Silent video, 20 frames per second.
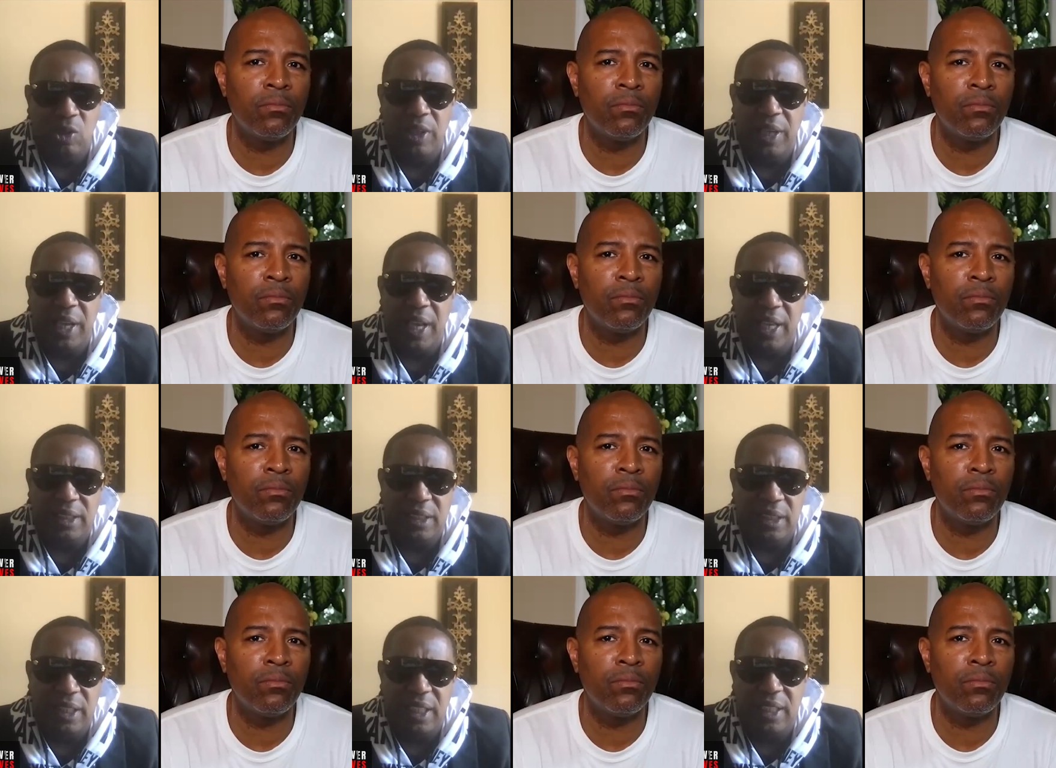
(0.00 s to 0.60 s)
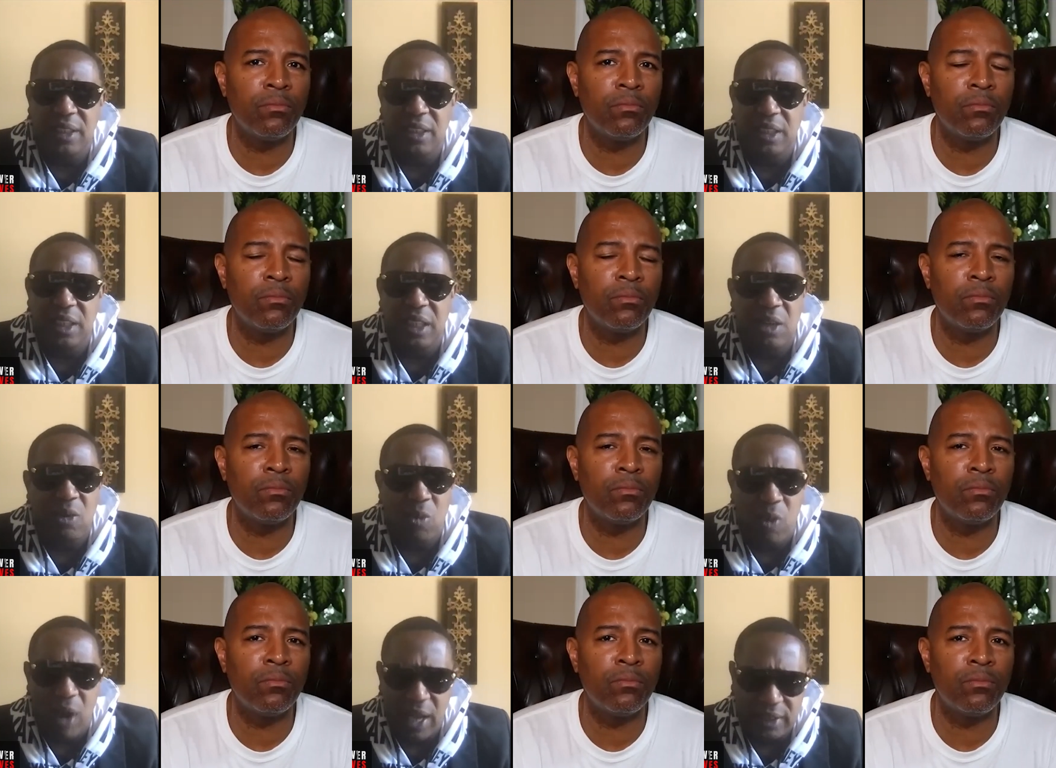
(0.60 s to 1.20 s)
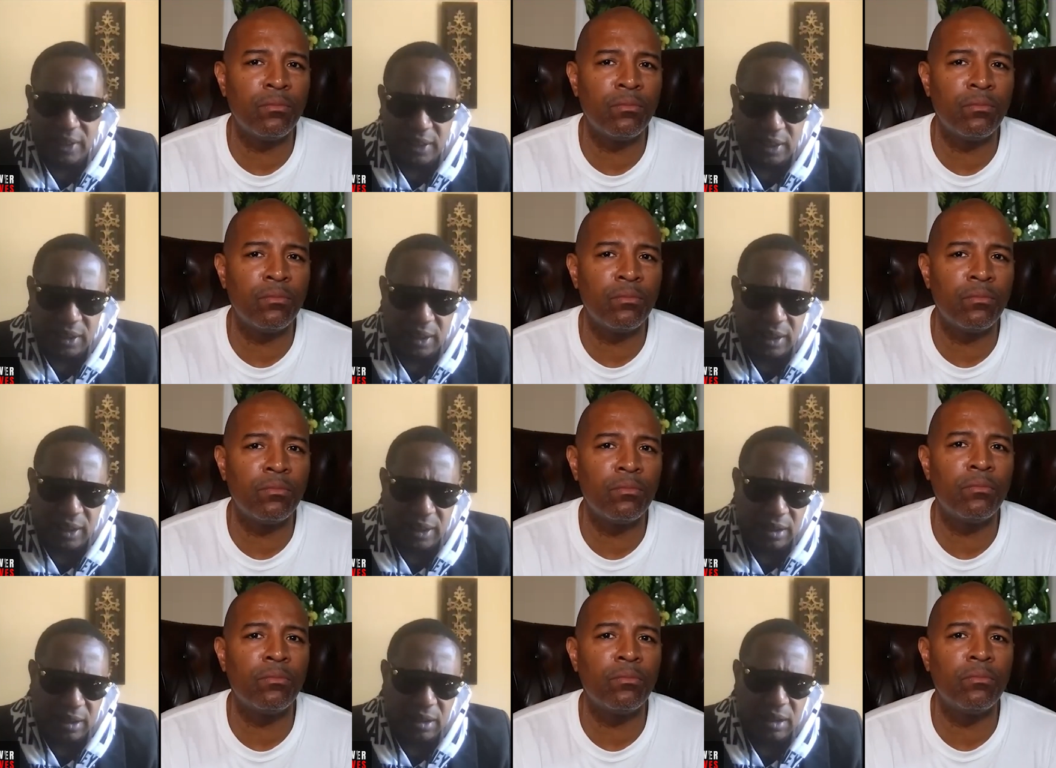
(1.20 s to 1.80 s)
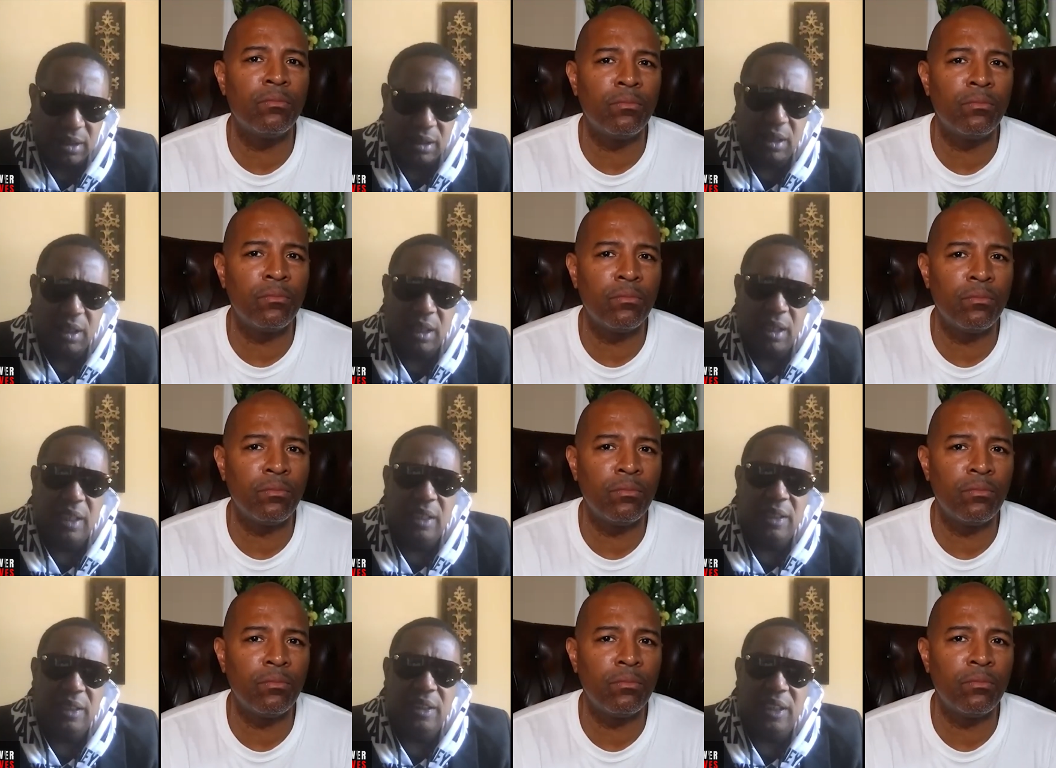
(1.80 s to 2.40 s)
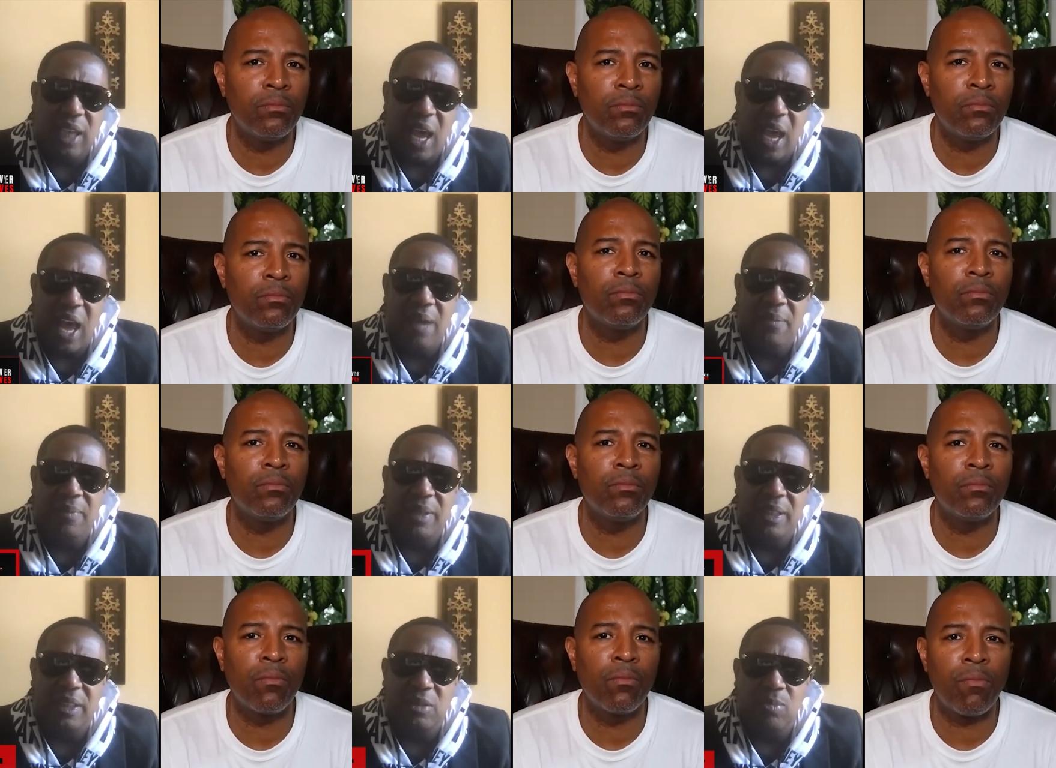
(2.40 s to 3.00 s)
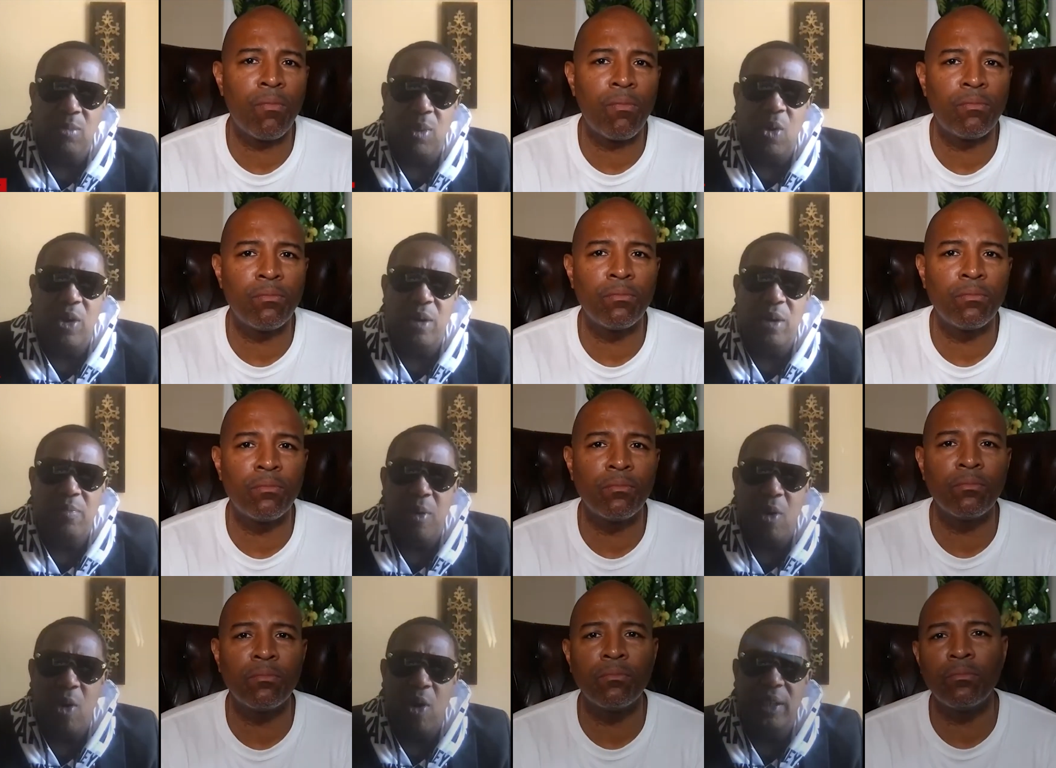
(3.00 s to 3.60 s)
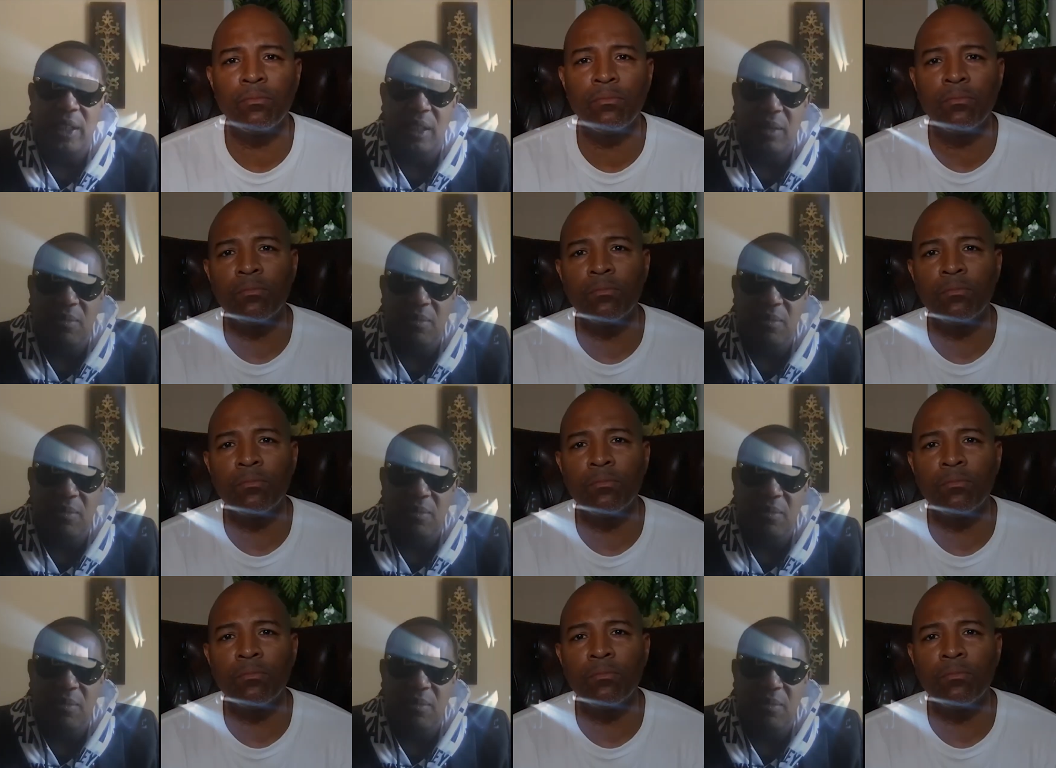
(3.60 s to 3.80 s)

Speaker 1: that's listening and watching this, time is more important than